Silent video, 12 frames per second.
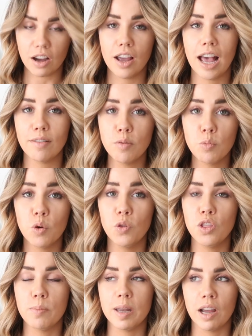I haven't
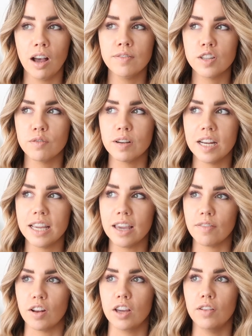worn them enough to really
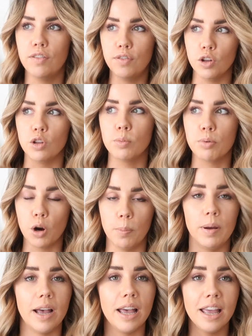give like a full
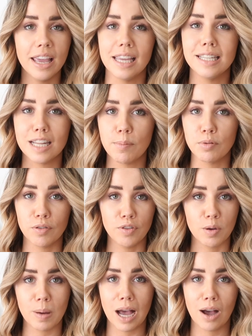proper in-depth
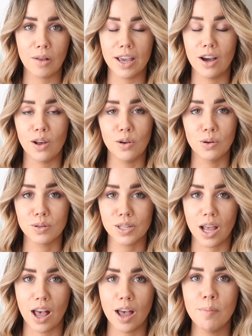review about how they are long
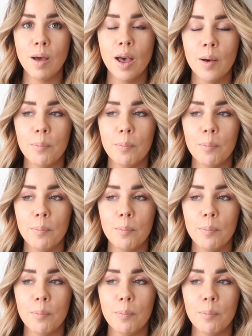term